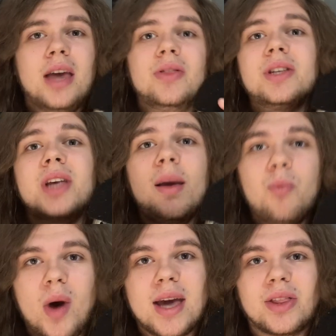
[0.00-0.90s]
In the
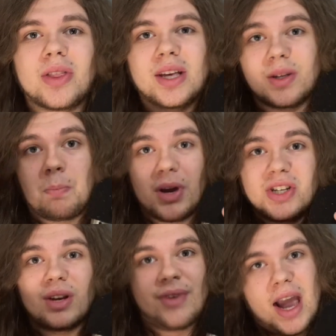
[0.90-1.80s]
same way that there's a
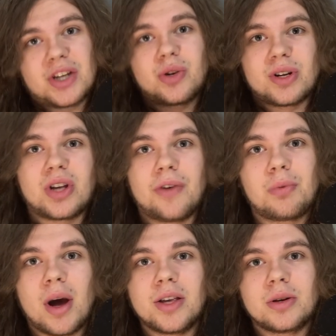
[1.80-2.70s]
bunch of extra
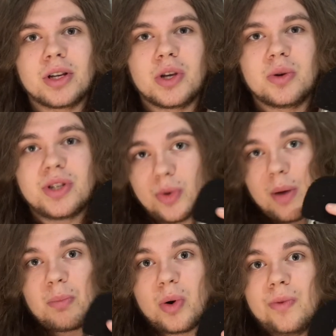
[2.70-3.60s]
software you can use to
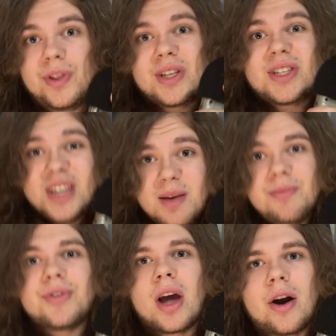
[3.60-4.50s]
improve the
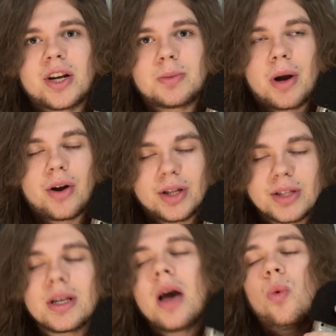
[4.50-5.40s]
SteamVR
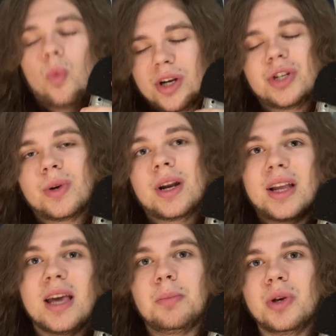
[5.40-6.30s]
experience, which you can
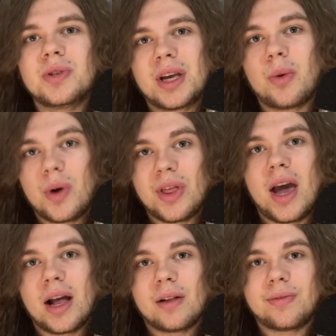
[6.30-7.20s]
keep using with
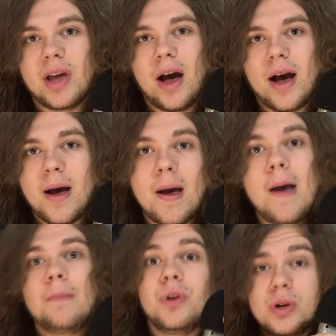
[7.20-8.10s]
ALVR,
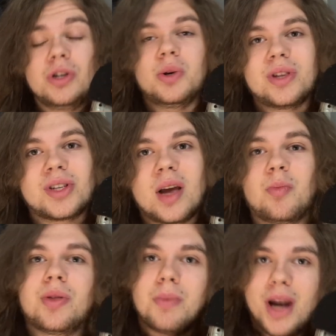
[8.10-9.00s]
you can do the same
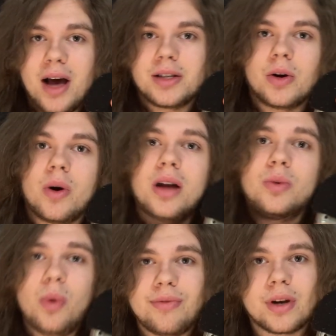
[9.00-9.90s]
with Monado
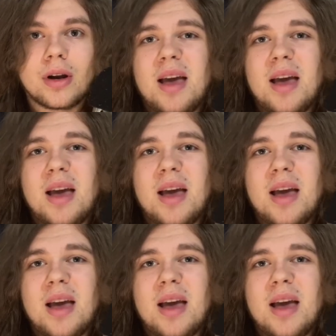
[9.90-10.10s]
and WiVRn.